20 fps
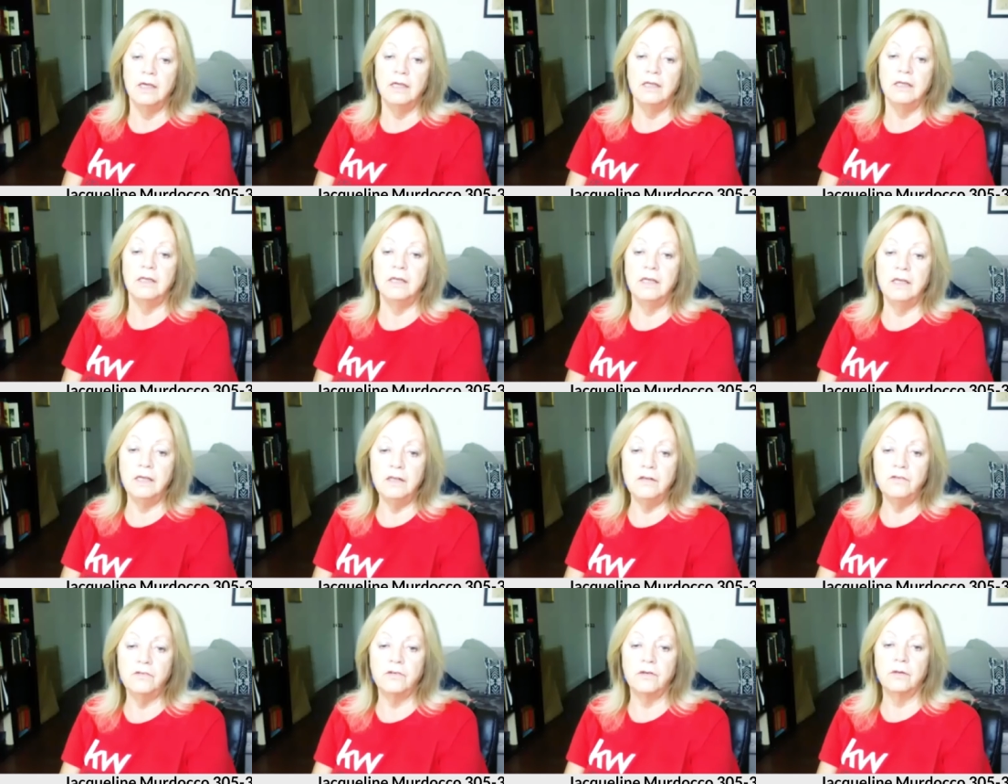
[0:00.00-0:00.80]

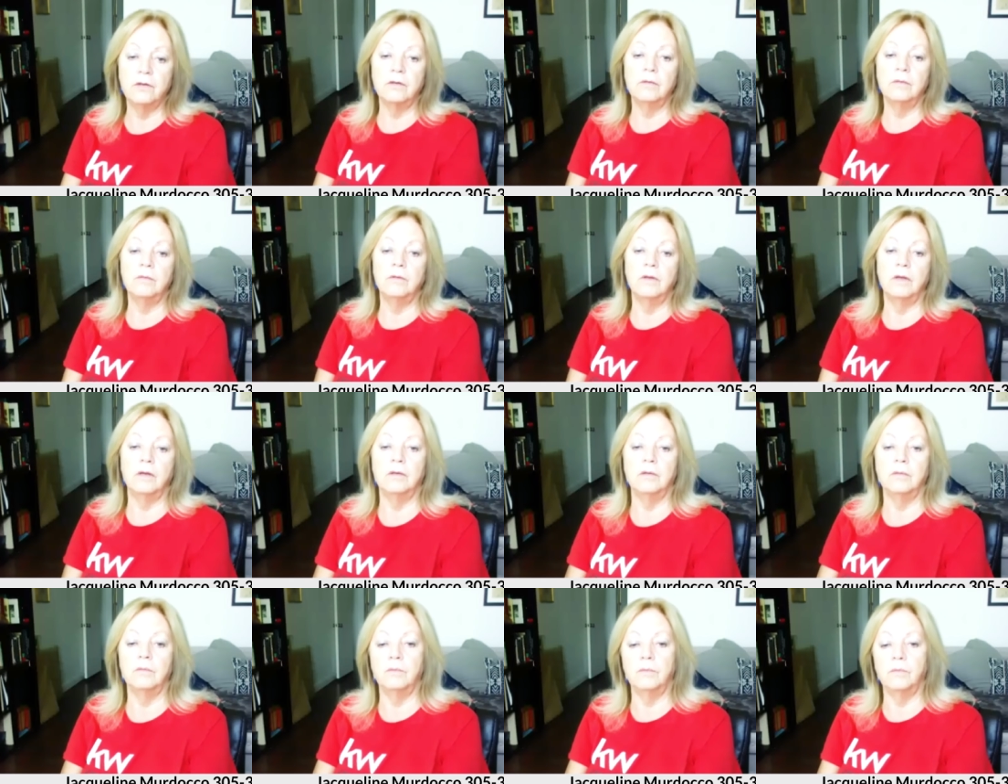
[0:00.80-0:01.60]
needs and
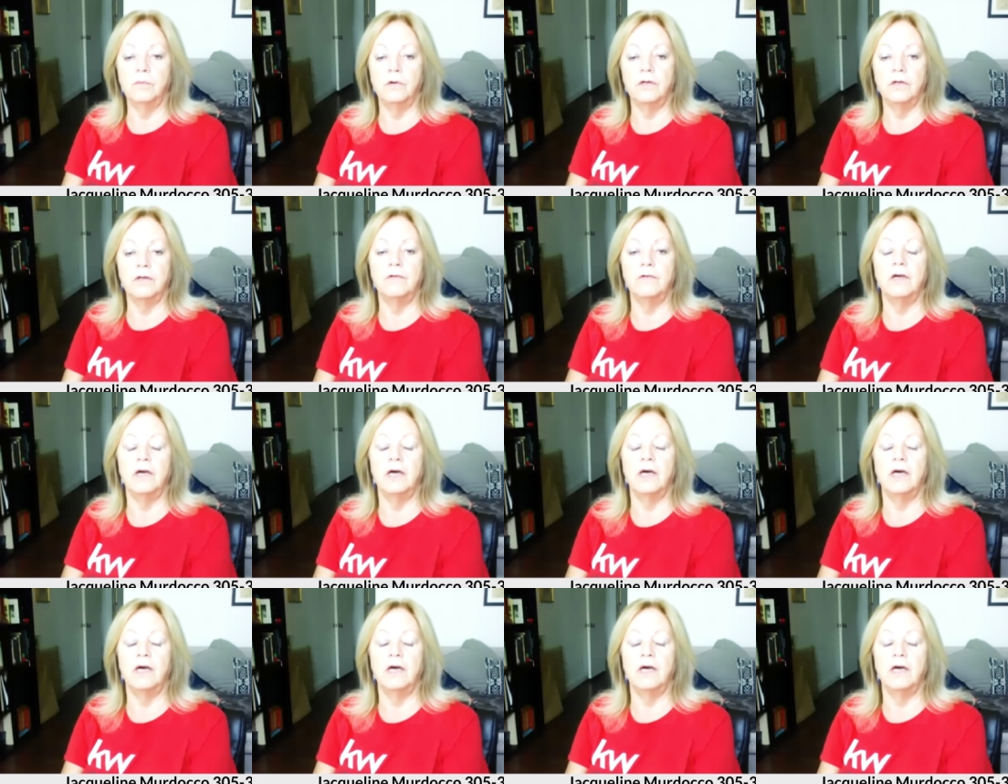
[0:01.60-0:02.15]
and whatever.